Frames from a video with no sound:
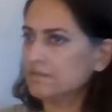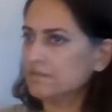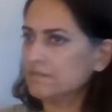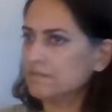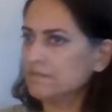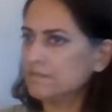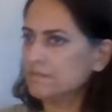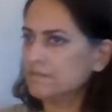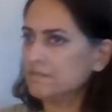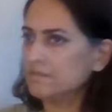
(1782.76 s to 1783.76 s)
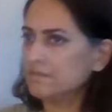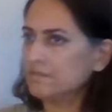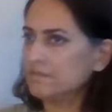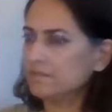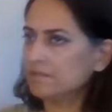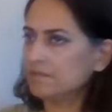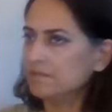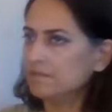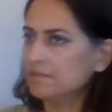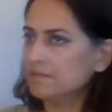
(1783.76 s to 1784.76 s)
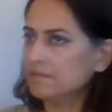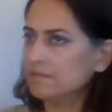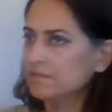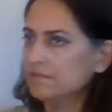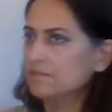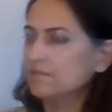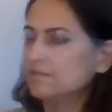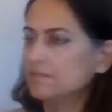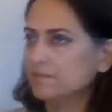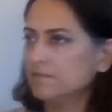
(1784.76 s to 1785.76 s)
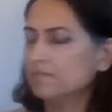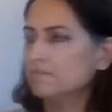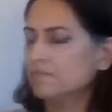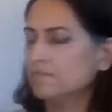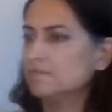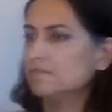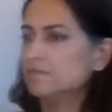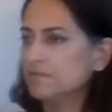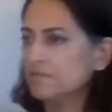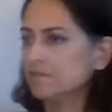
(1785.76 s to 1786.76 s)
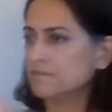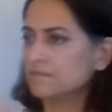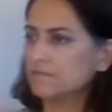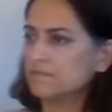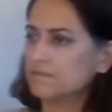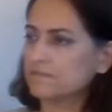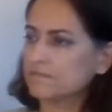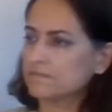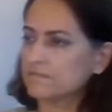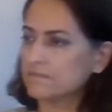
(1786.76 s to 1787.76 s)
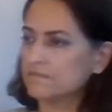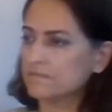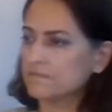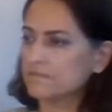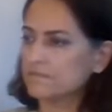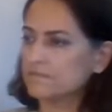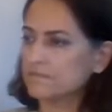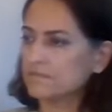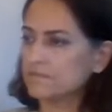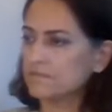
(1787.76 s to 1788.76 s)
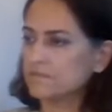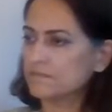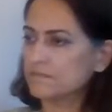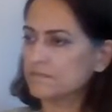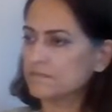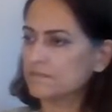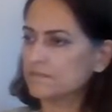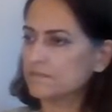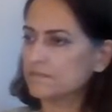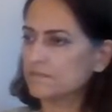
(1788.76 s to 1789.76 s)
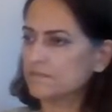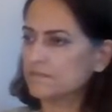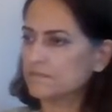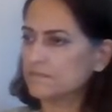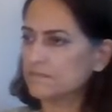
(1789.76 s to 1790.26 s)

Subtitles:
(not speaking)